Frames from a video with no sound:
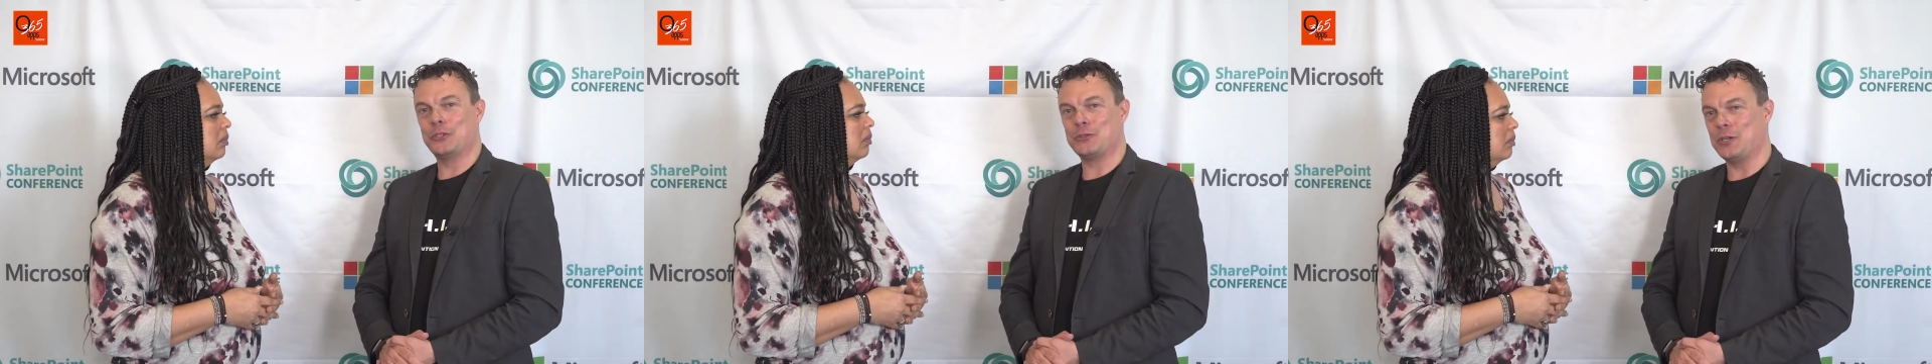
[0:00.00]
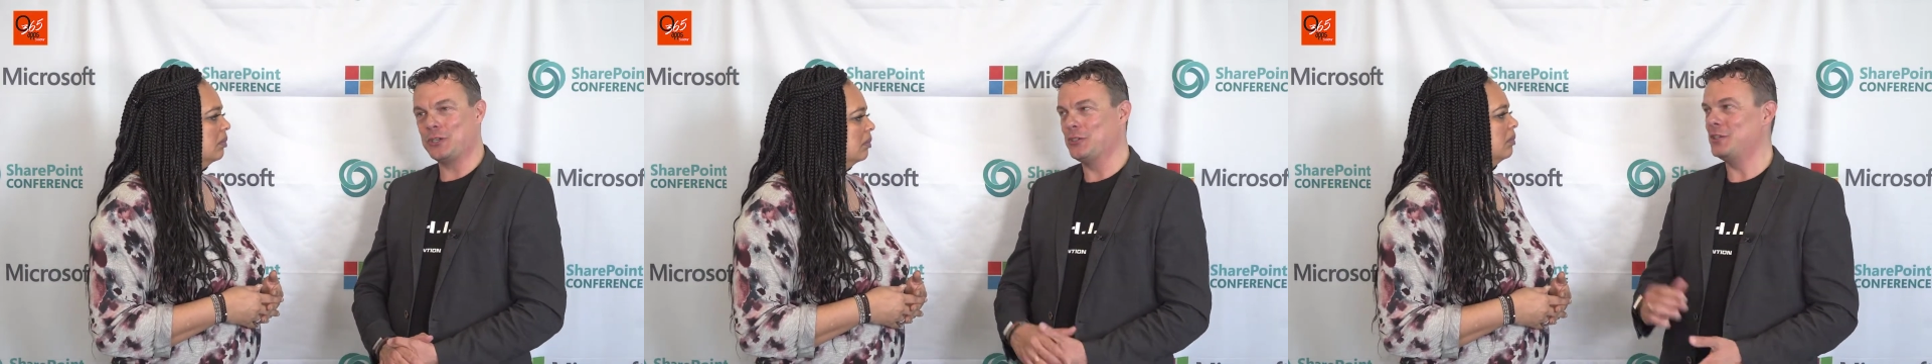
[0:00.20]

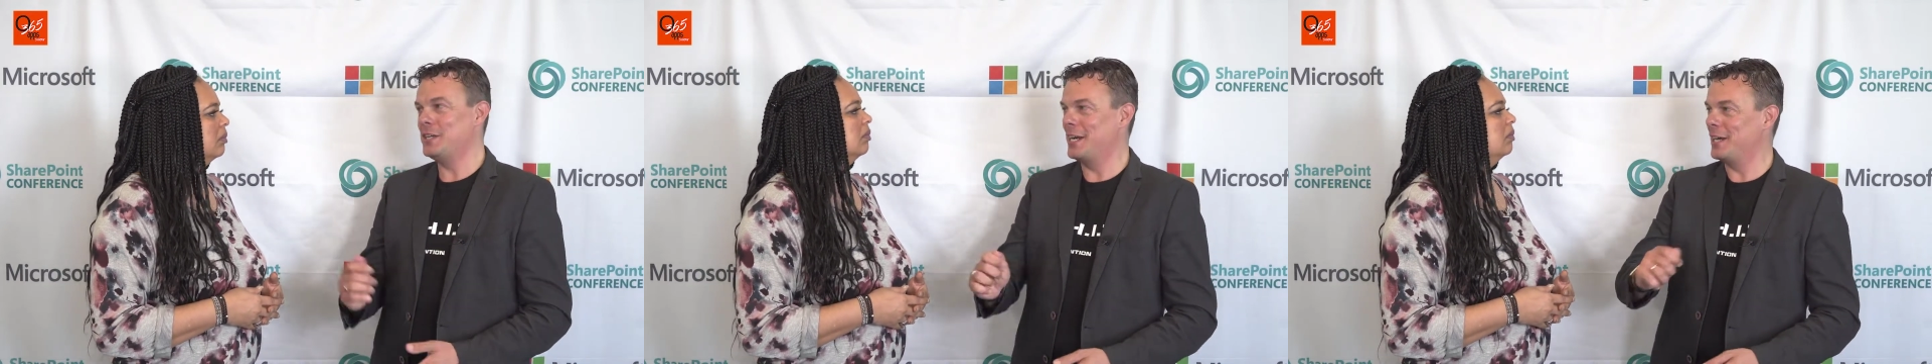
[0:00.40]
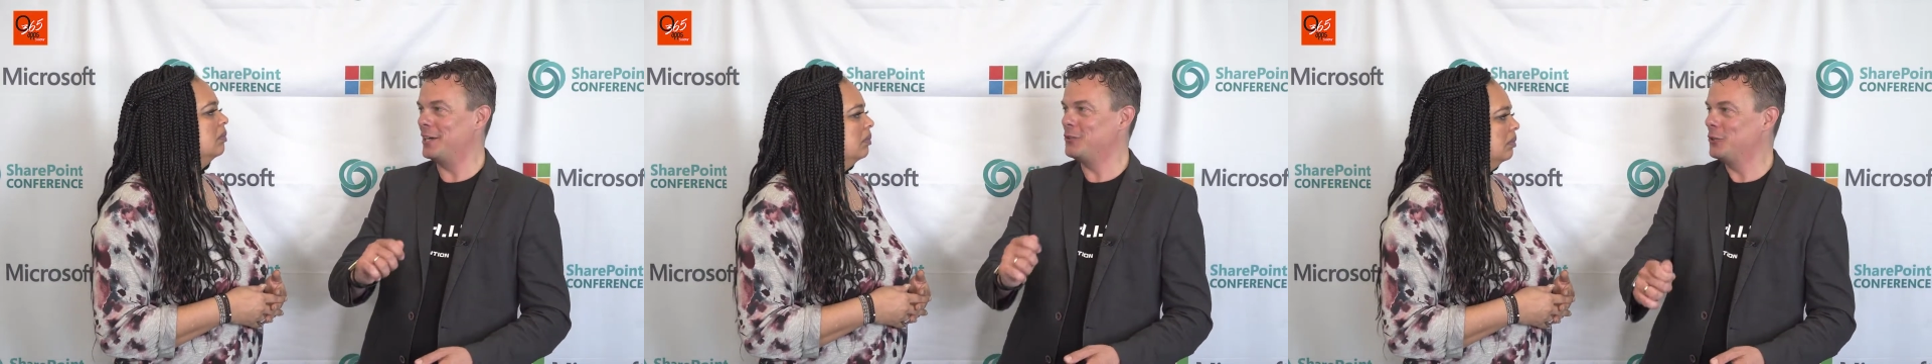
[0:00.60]
structure
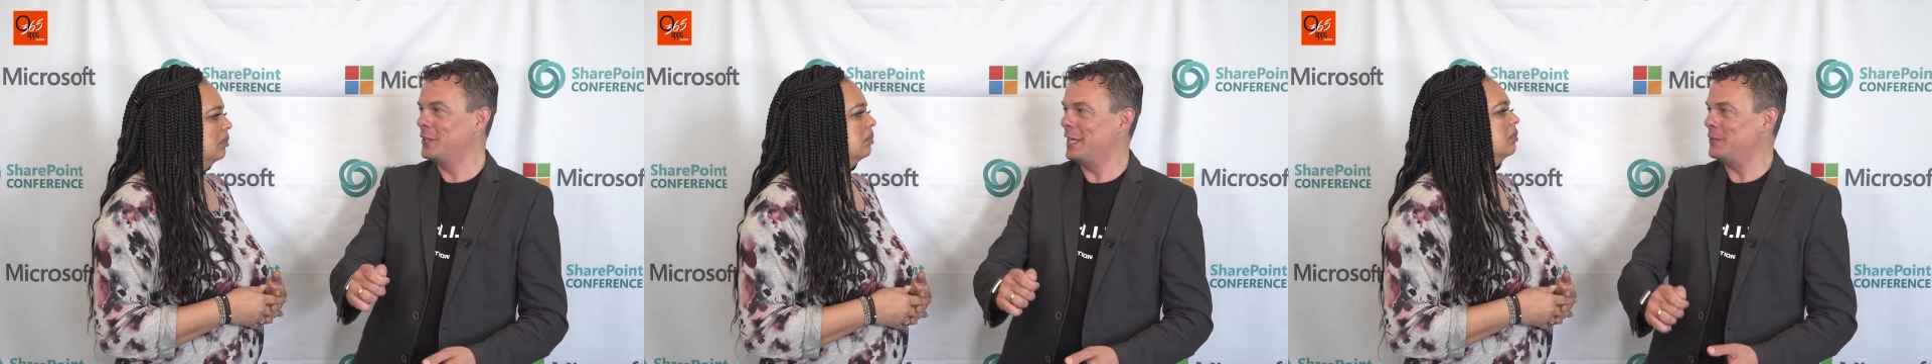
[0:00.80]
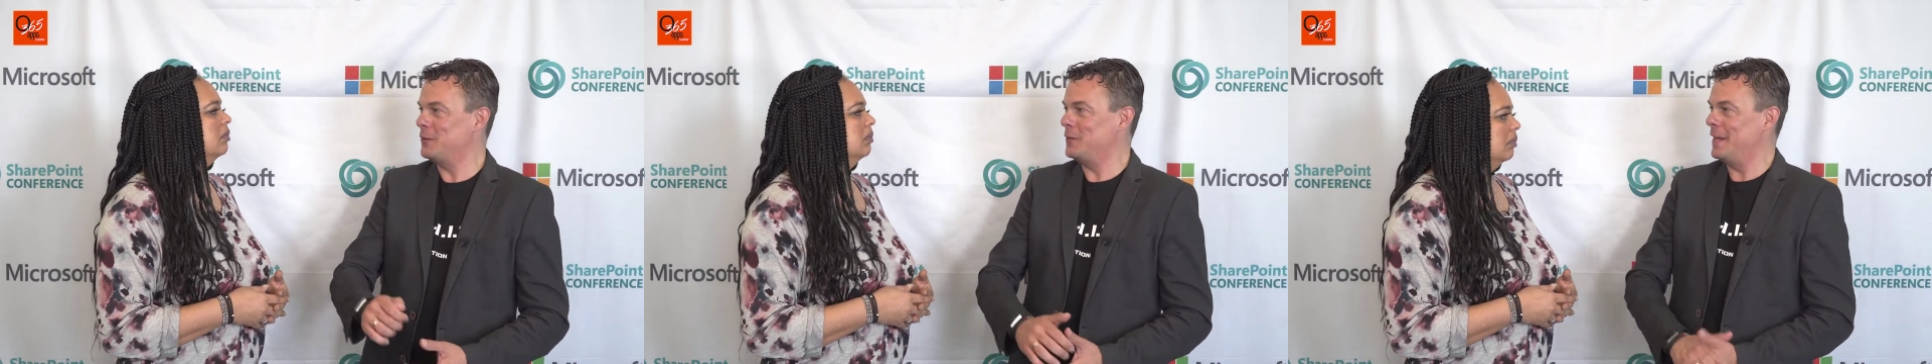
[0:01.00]
there to
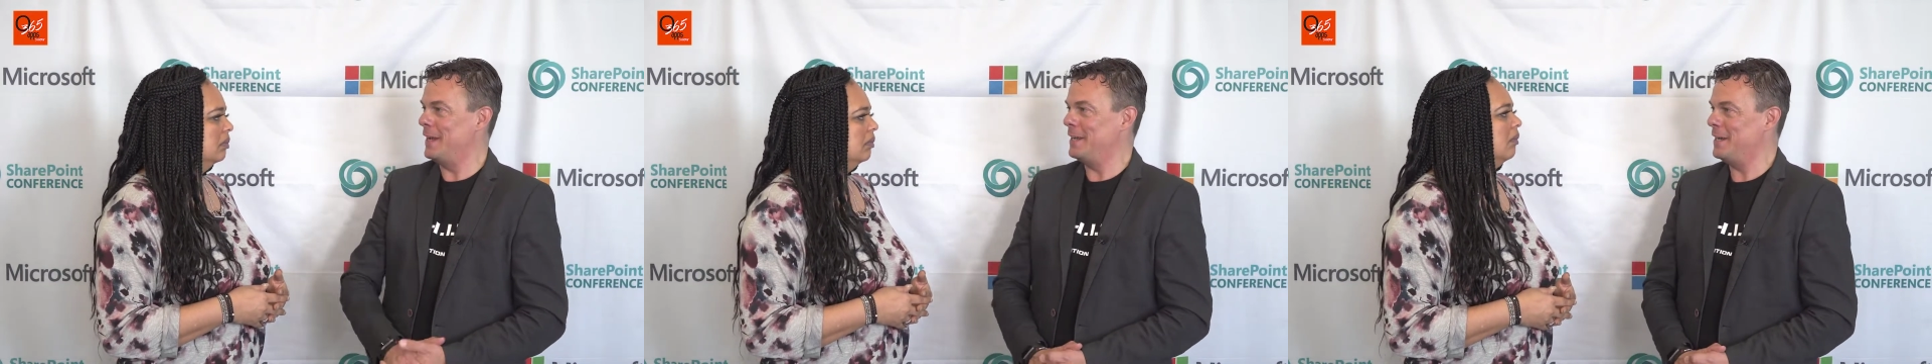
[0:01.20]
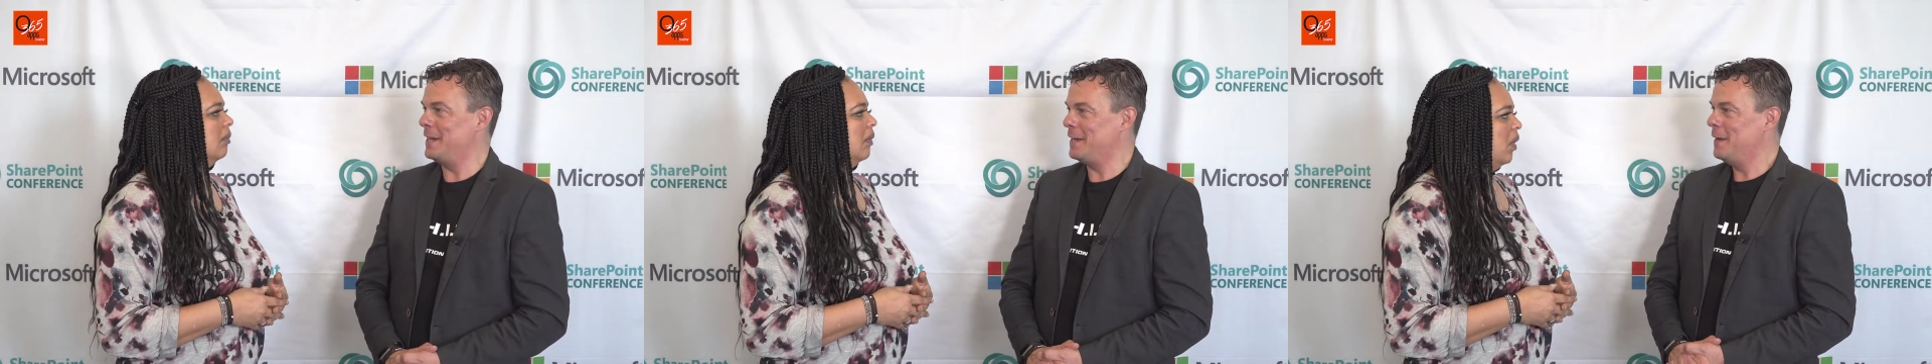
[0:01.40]
get the
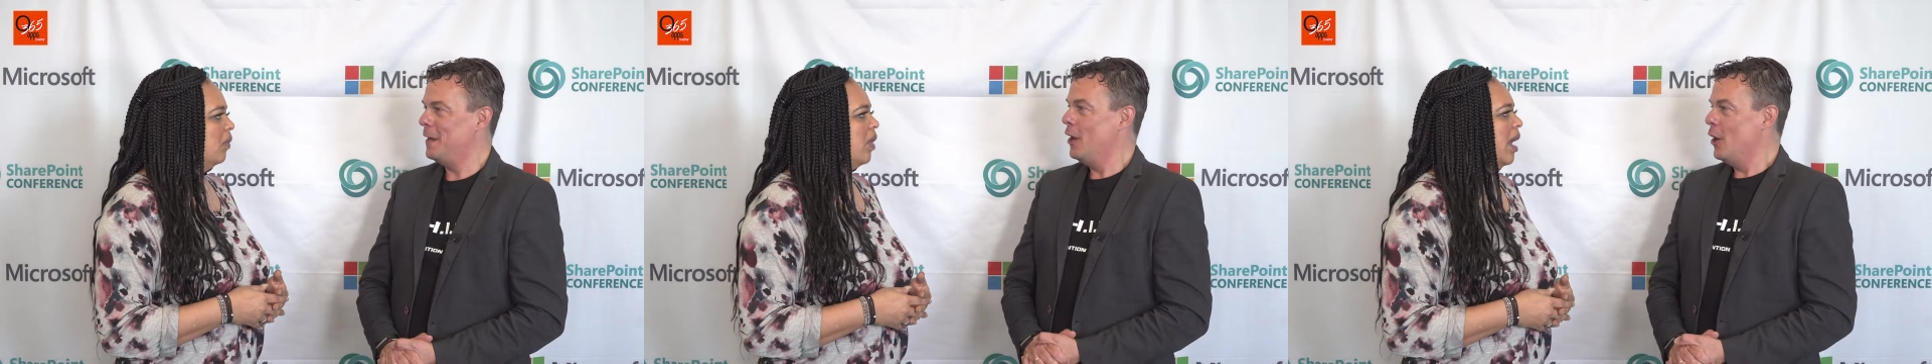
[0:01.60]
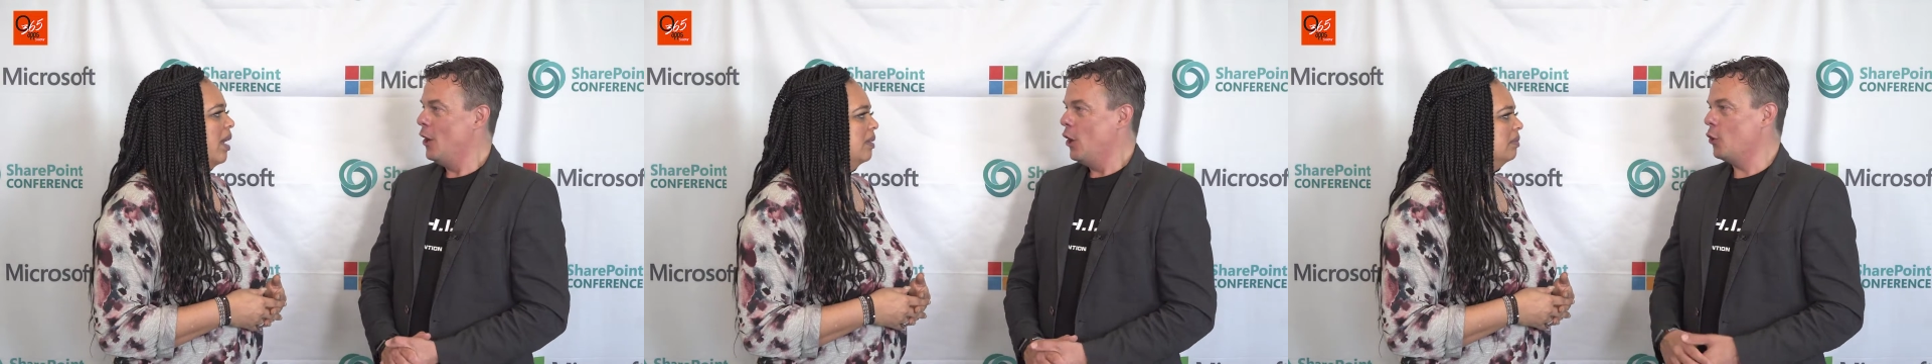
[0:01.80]
data,
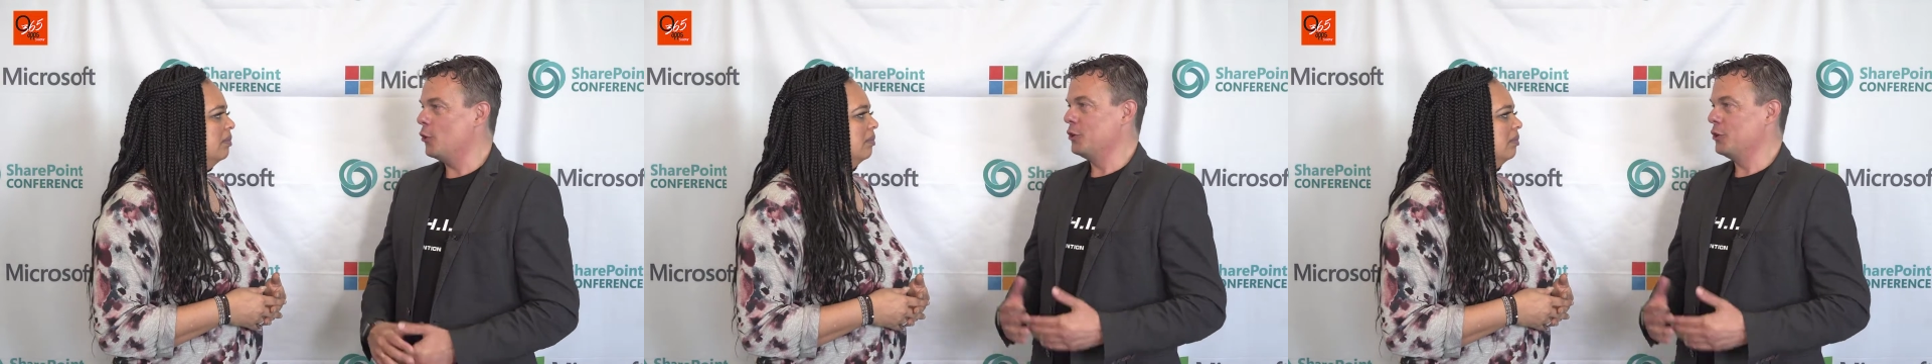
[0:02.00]
or